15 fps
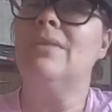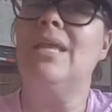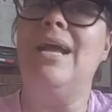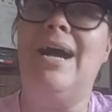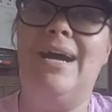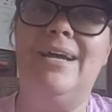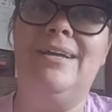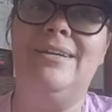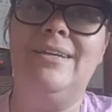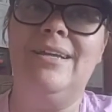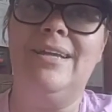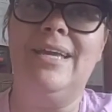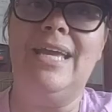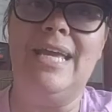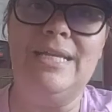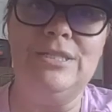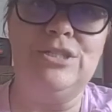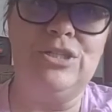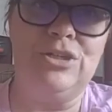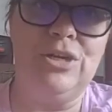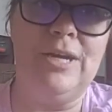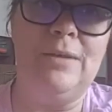on
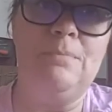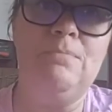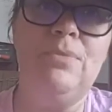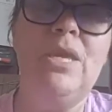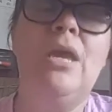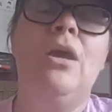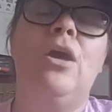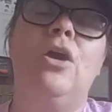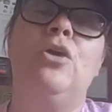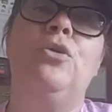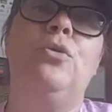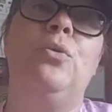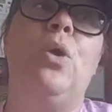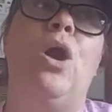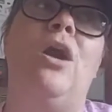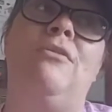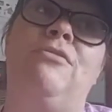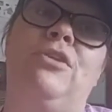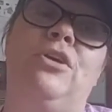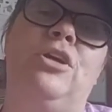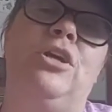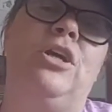Instagram who
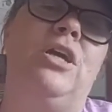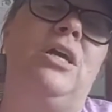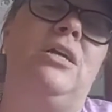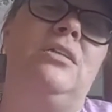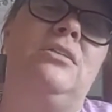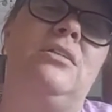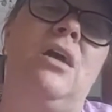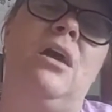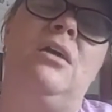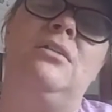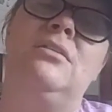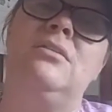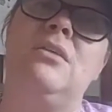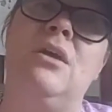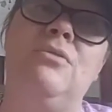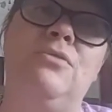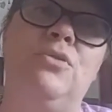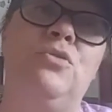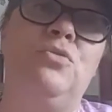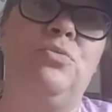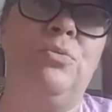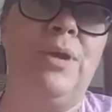offer tons of
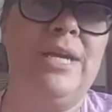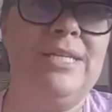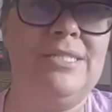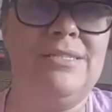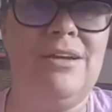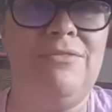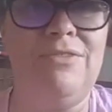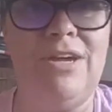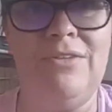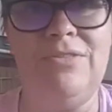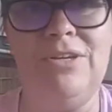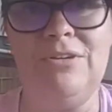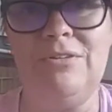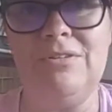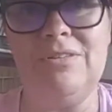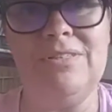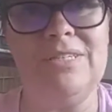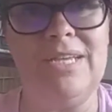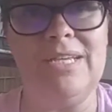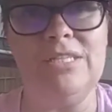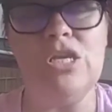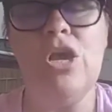great stuff on their
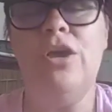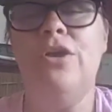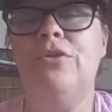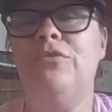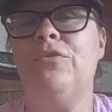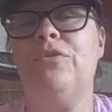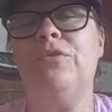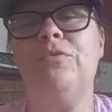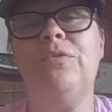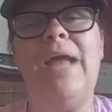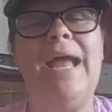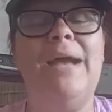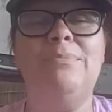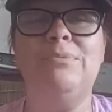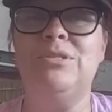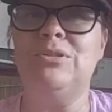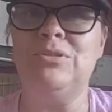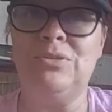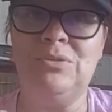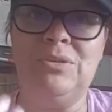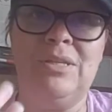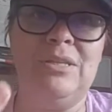sites for
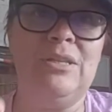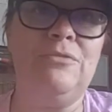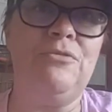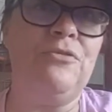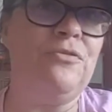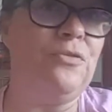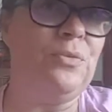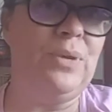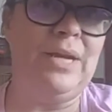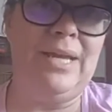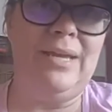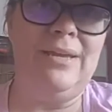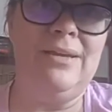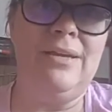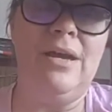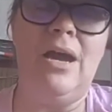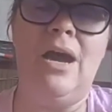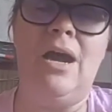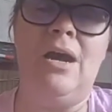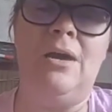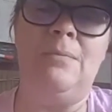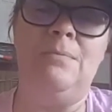absolute free.
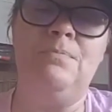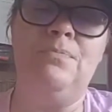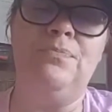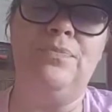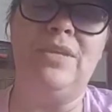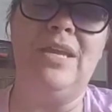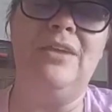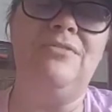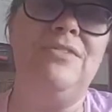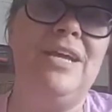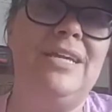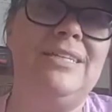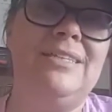If not,